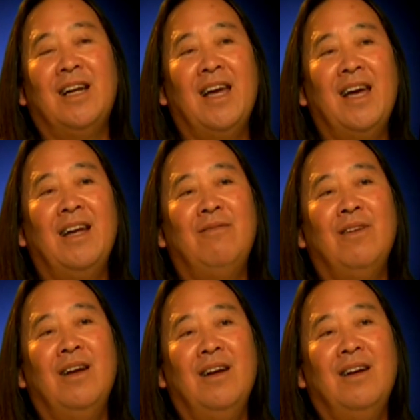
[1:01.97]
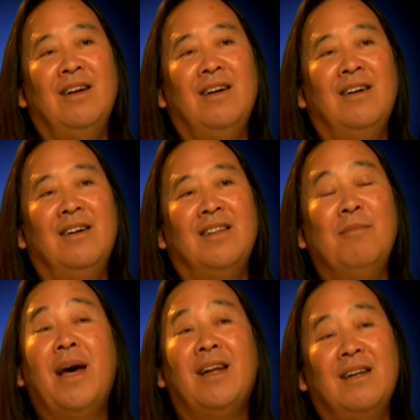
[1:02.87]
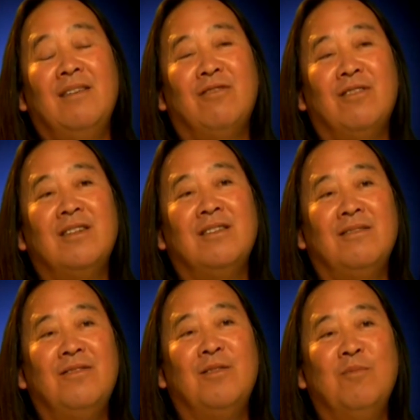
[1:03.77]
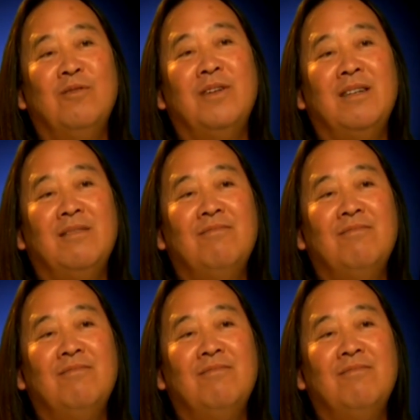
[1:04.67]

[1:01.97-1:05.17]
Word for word: I had uh, thematically for the for the movie.